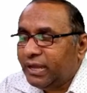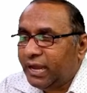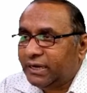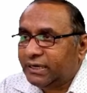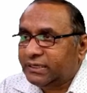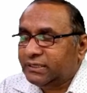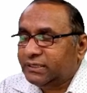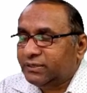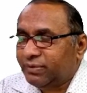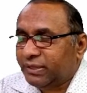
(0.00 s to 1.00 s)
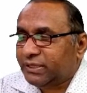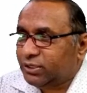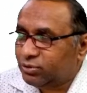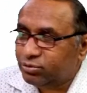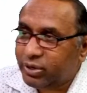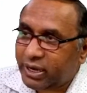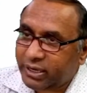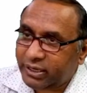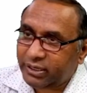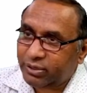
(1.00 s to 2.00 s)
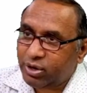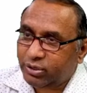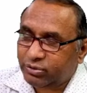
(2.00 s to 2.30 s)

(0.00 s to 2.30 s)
and whether you are going